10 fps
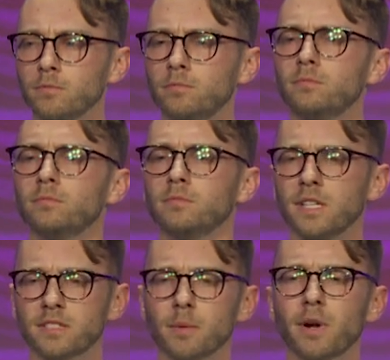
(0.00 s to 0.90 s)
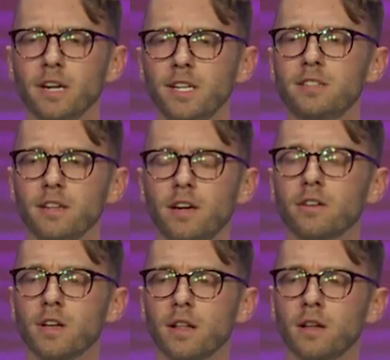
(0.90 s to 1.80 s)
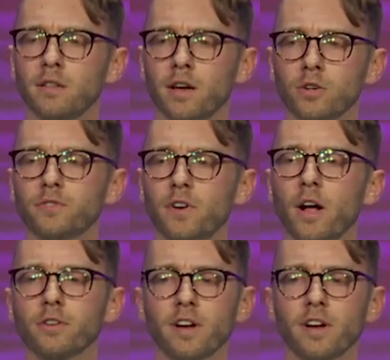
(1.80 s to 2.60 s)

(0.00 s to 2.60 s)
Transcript: Hmm. And somebody needed to hear that, that your Father